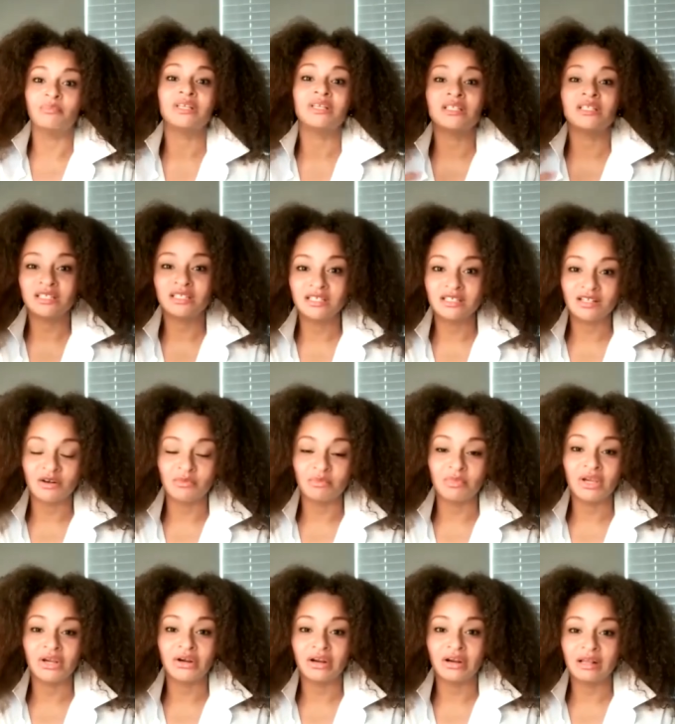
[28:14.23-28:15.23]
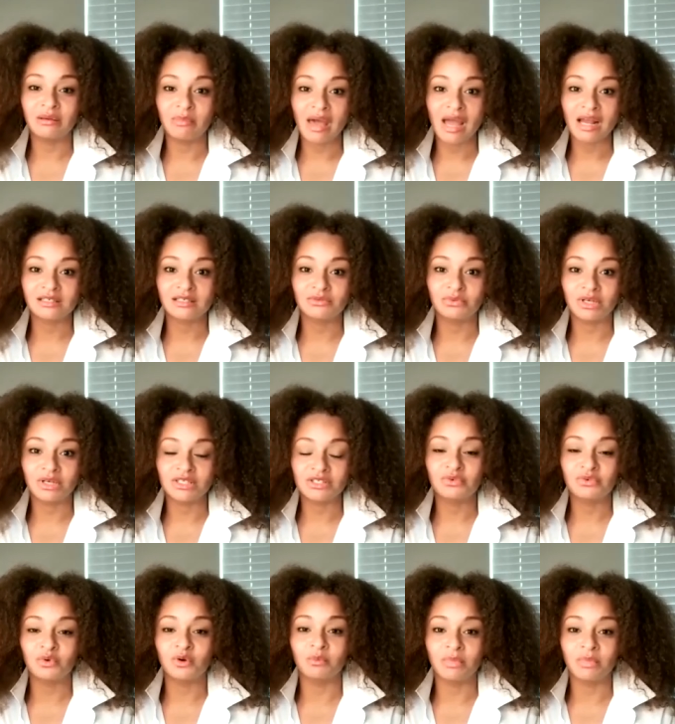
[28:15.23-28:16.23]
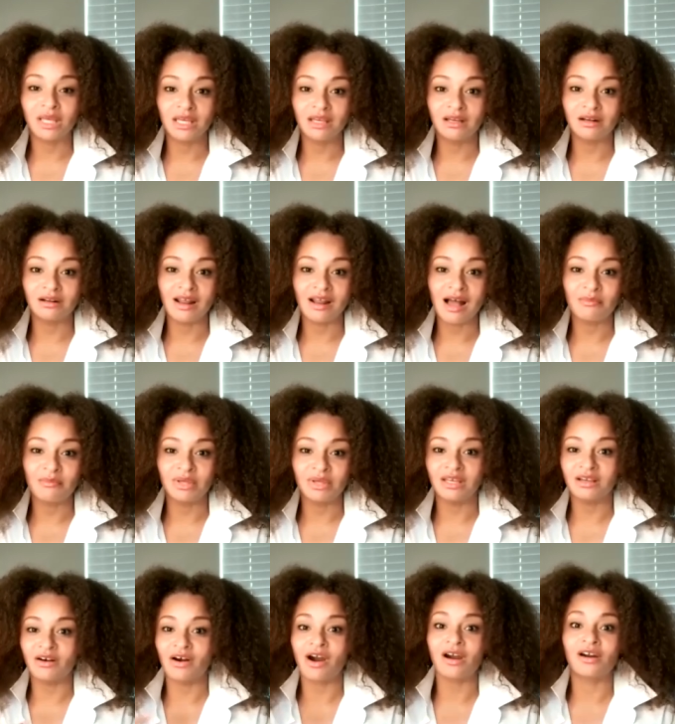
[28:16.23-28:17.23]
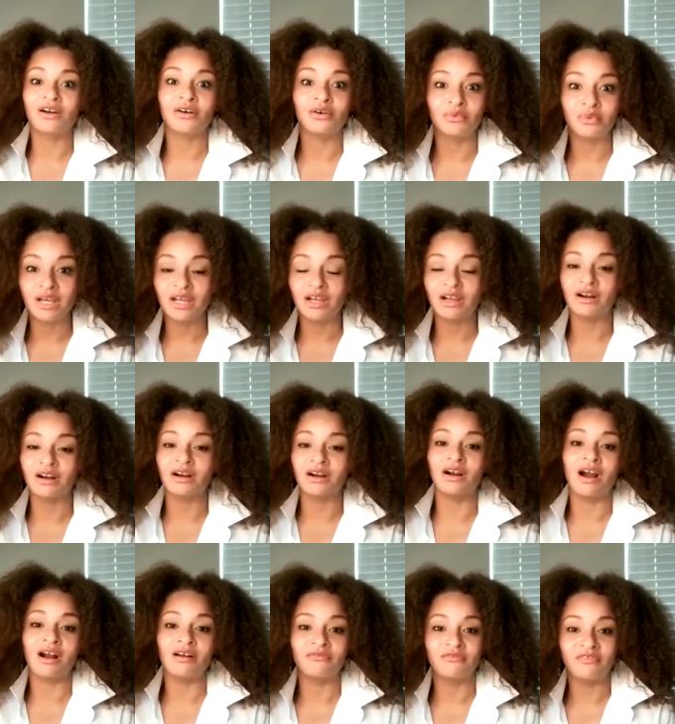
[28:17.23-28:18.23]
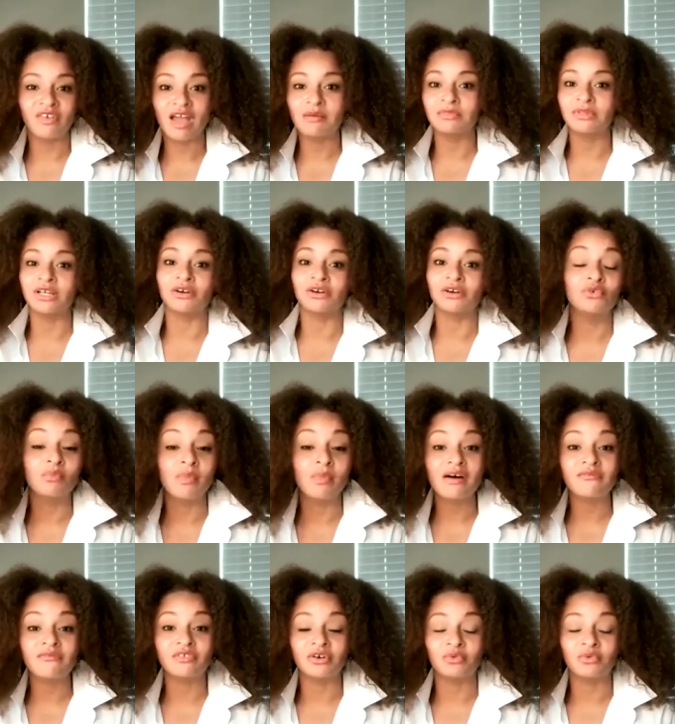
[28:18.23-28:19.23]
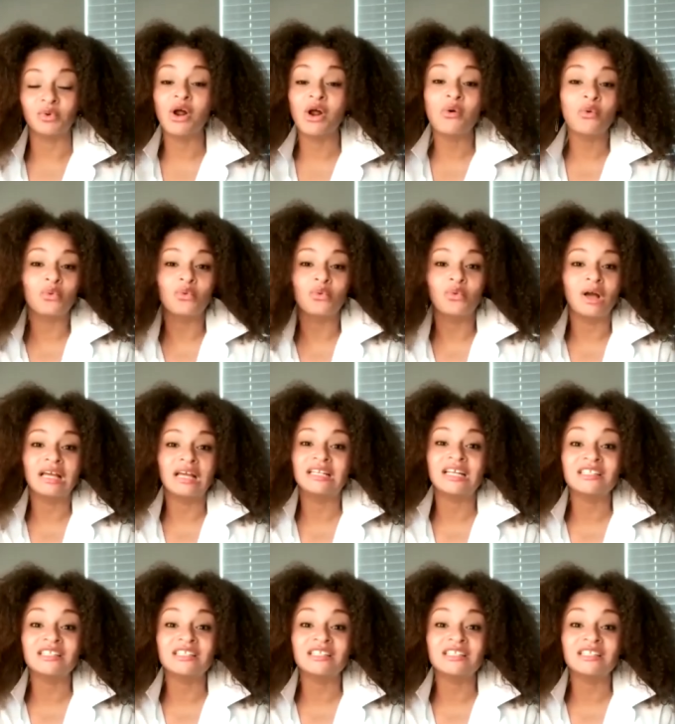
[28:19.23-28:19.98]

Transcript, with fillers: Our businesses are mirroring back to us who are being or not being, or our career or our family or whomever. We don't,